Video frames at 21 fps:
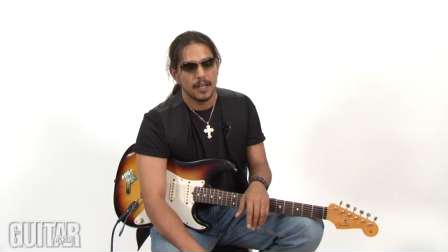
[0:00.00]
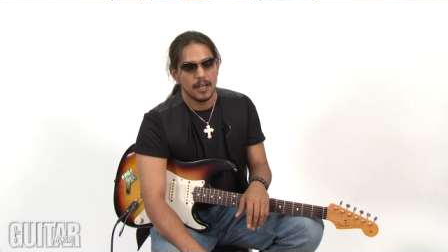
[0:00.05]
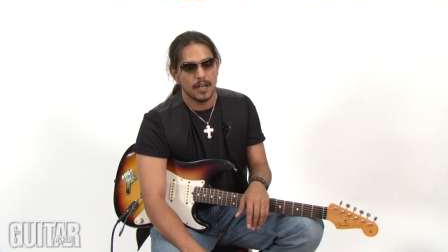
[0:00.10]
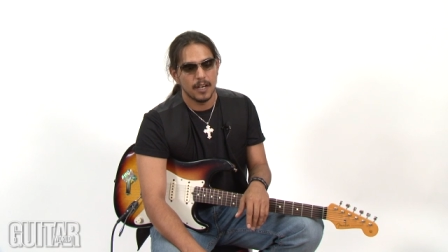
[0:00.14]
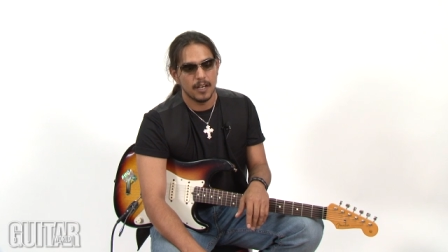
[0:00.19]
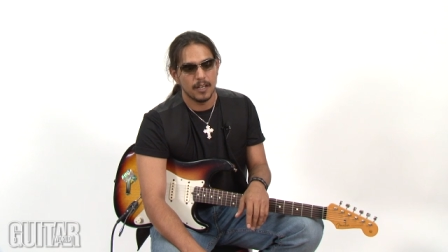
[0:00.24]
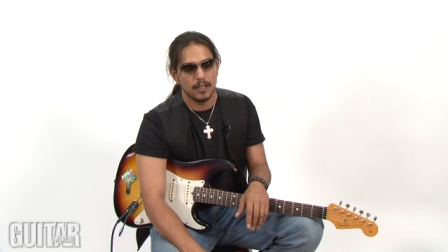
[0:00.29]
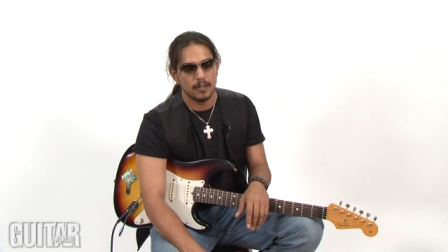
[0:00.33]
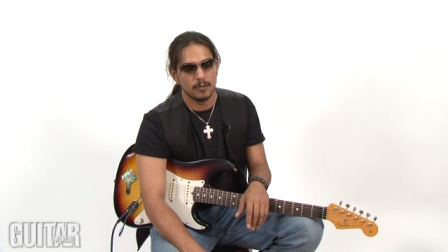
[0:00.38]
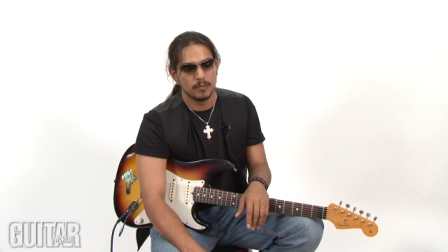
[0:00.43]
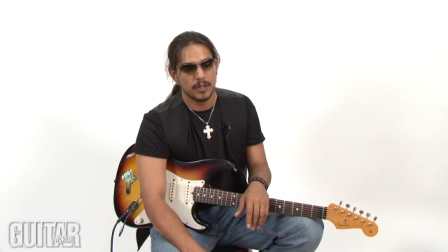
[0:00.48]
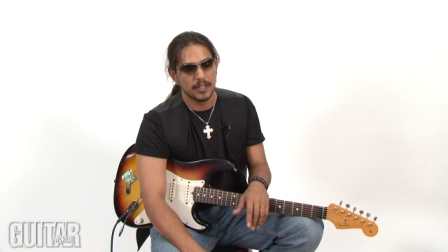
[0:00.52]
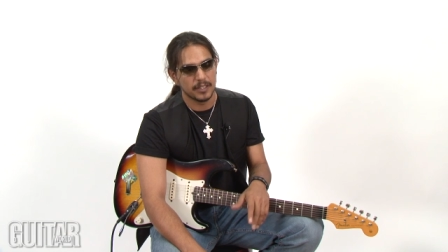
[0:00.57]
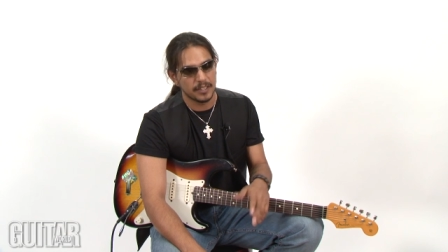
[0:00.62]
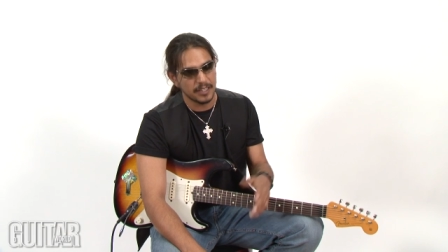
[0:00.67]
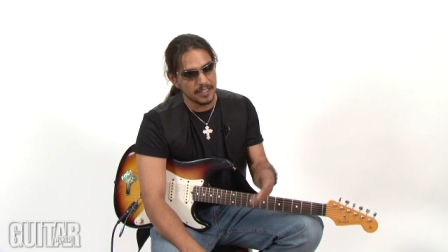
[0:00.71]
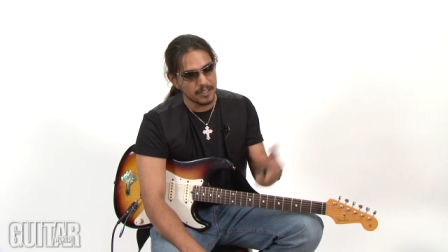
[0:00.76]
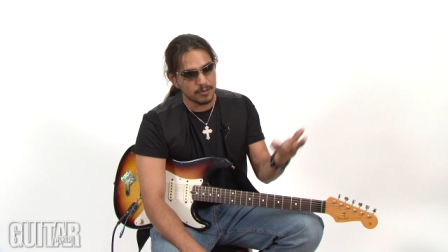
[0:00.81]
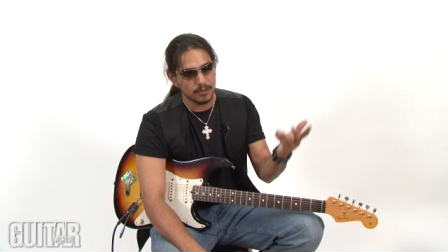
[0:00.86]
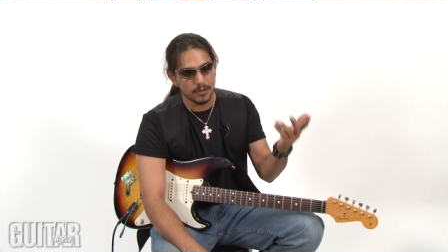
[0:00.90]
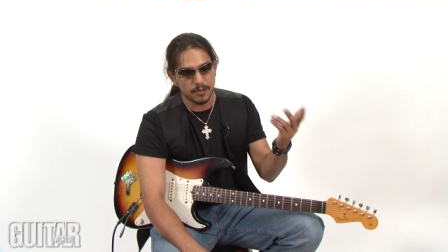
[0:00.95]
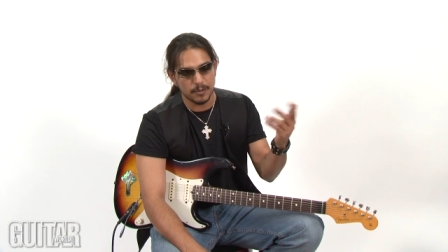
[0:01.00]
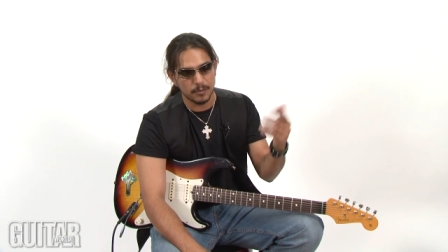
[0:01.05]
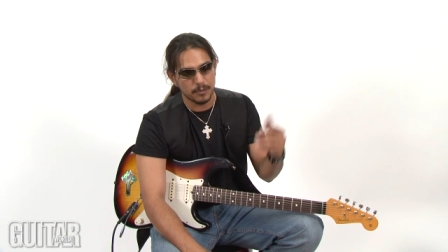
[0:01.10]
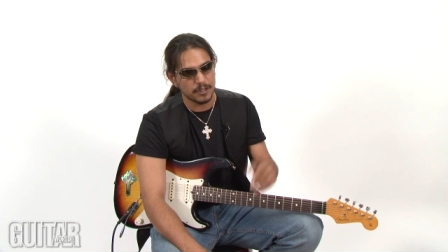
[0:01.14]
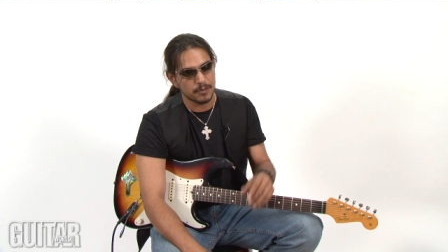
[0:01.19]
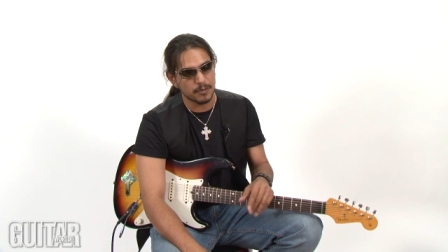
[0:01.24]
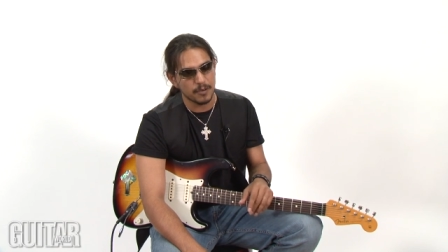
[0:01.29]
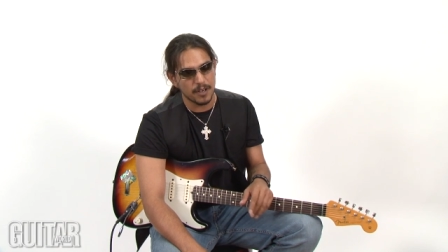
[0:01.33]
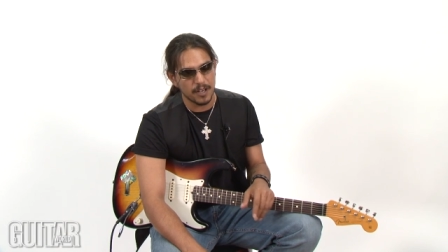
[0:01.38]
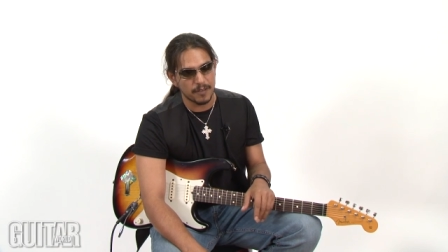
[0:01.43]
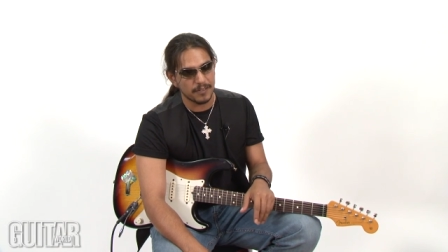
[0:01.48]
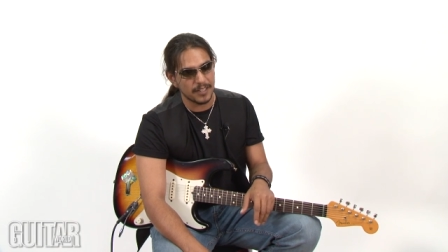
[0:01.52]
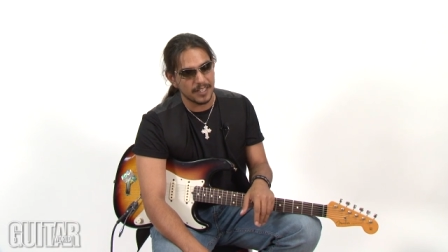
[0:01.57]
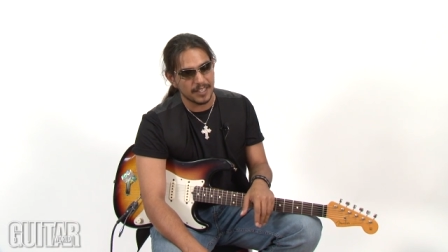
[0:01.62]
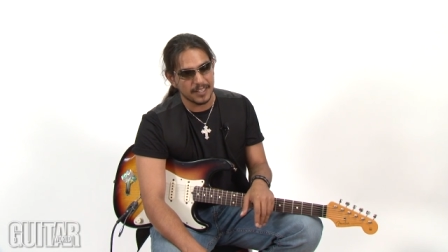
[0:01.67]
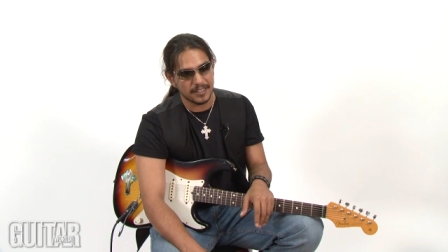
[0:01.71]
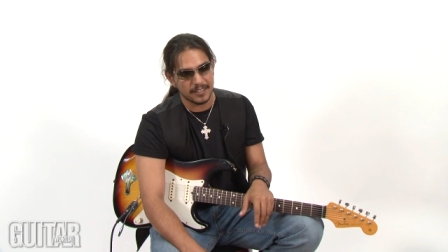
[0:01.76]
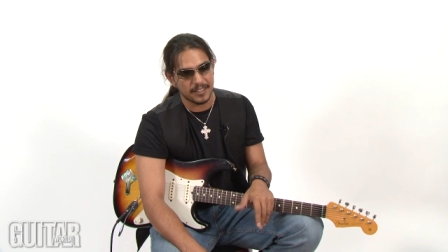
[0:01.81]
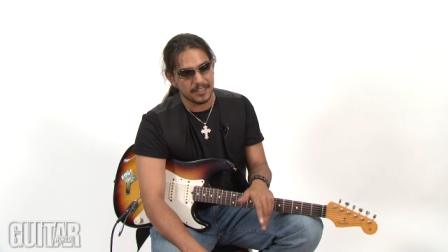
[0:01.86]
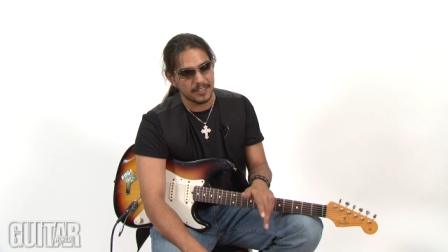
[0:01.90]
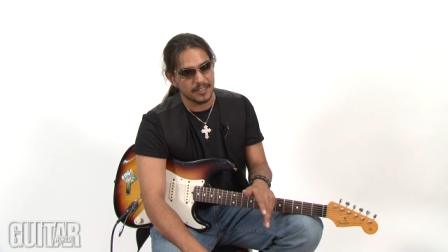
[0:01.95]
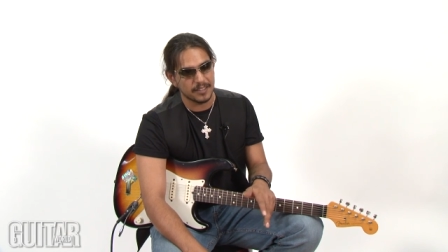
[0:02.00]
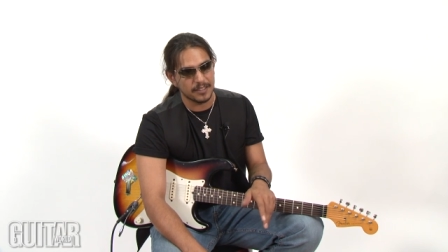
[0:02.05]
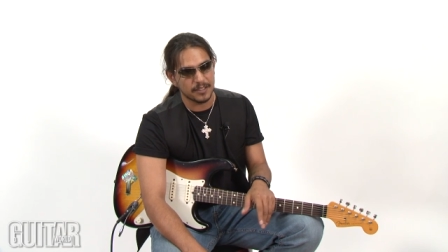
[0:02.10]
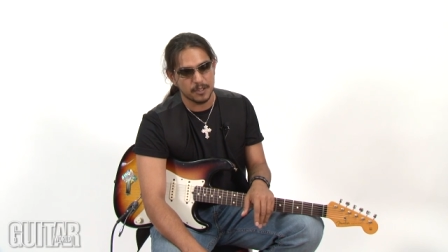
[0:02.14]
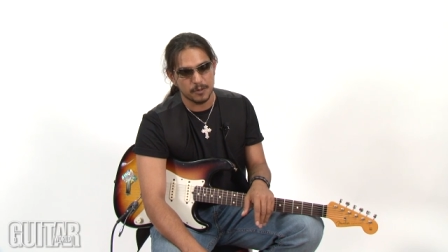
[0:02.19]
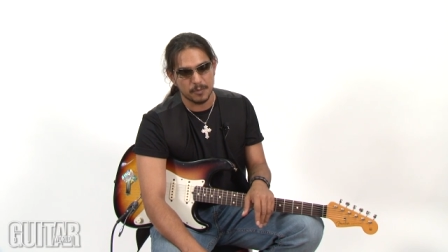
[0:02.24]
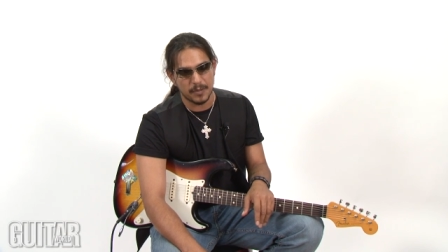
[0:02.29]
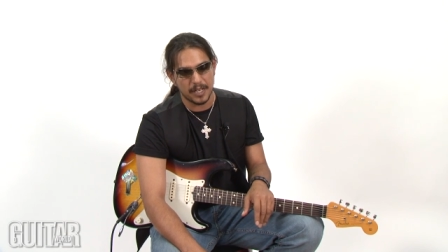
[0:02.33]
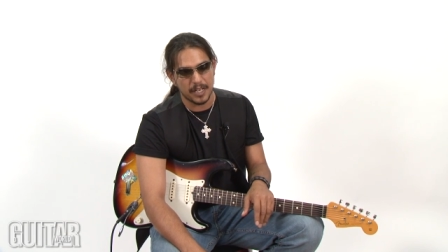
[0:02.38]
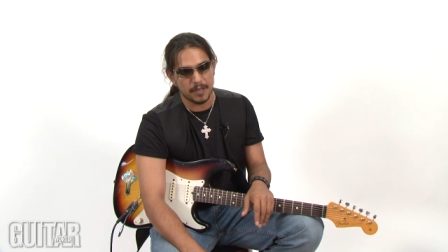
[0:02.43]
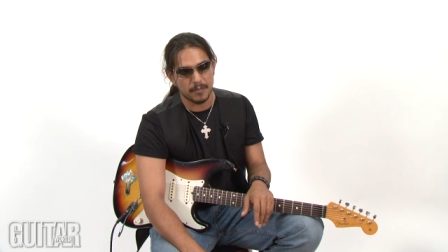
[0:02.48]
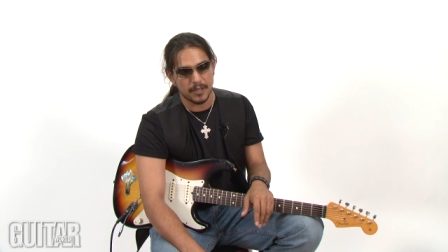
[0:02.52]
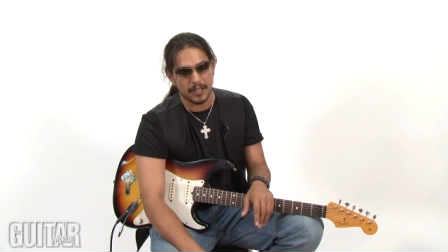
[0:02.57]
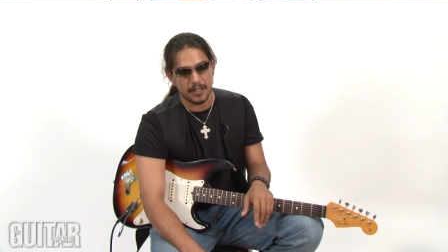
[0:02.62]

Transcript: Um, but this one, it was rough, like I said, to do, man.